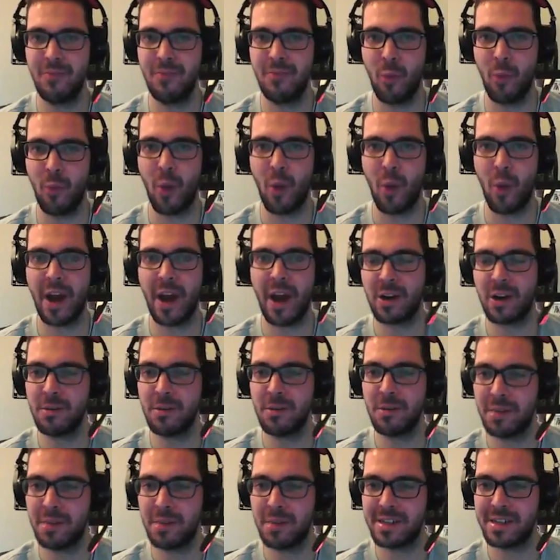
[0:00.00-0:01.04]
whiner.
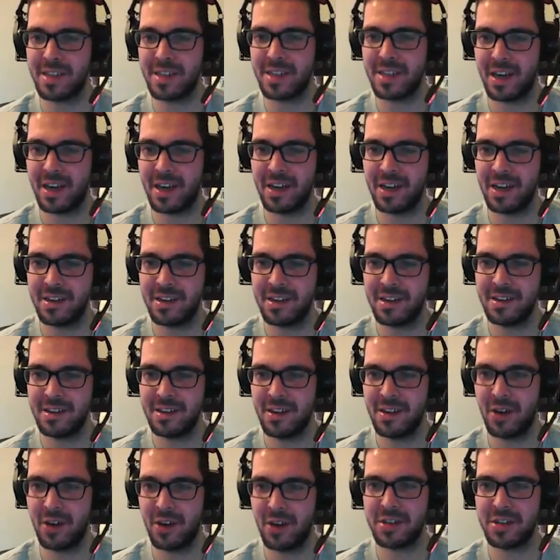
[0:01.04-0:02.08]
But
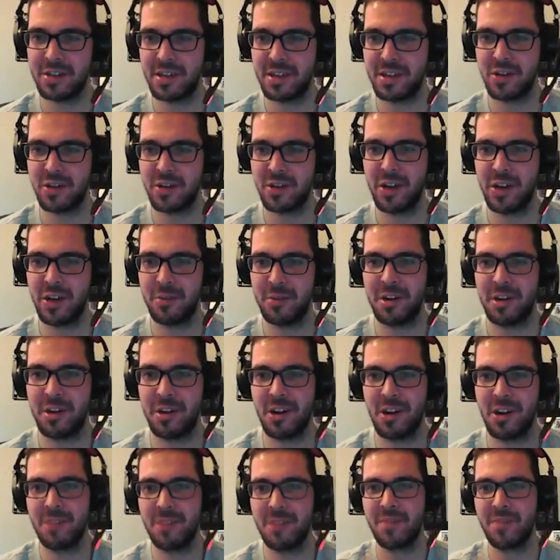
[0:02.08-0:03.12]
oh, he's going to Draco
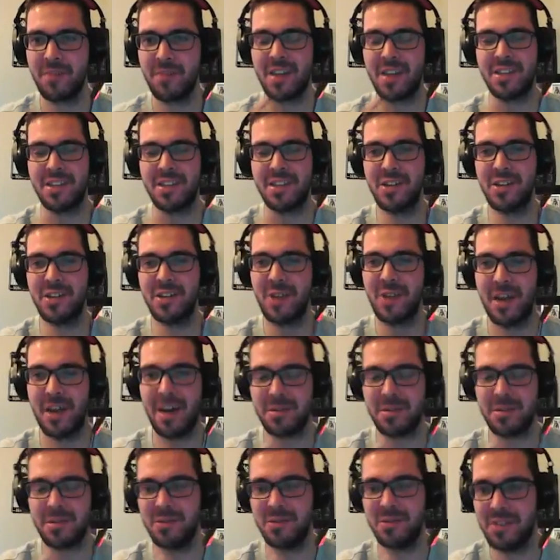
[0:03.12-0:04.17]
Meteor. That's going to do
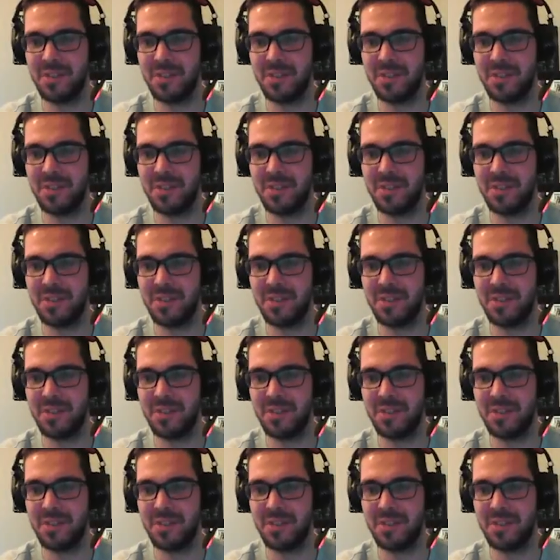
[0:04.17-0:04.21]
absolutely